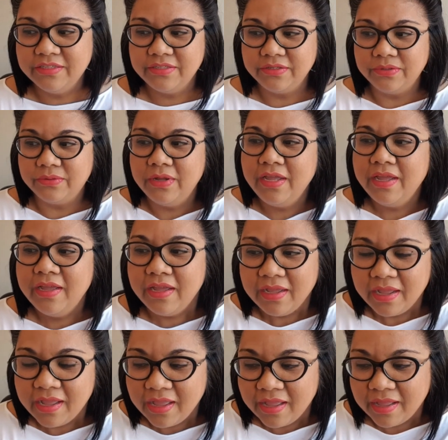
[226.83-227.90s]
So
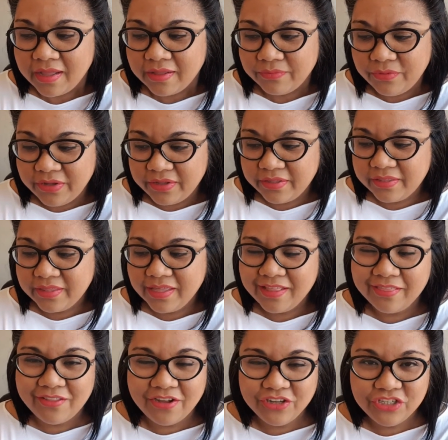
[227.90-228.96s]
with
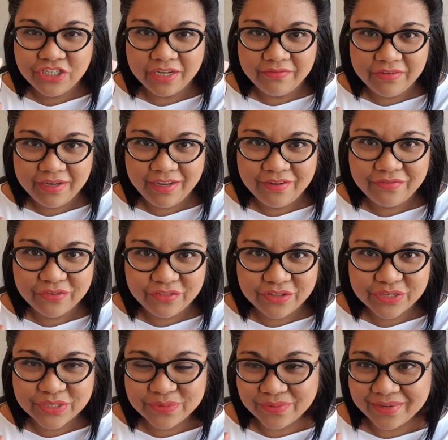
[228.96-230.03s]
longevity for
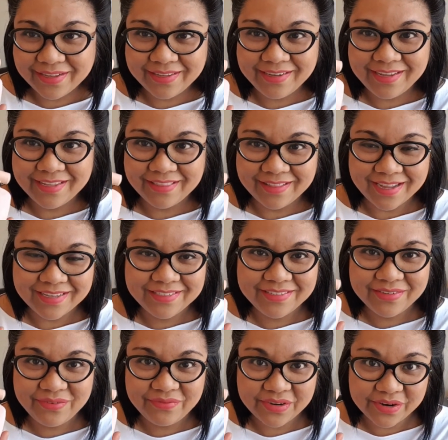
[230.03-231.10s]
this one, it
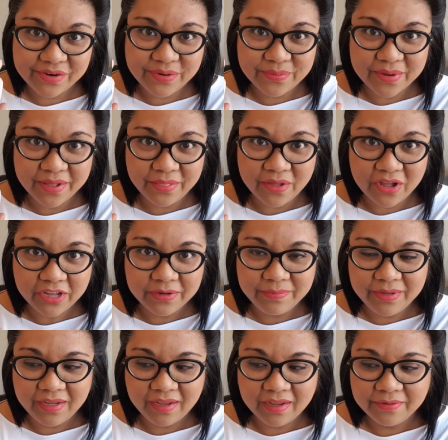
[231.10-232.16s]
lasted very well on
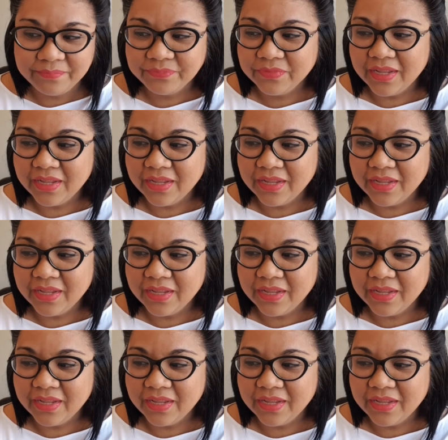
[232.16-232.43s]
me.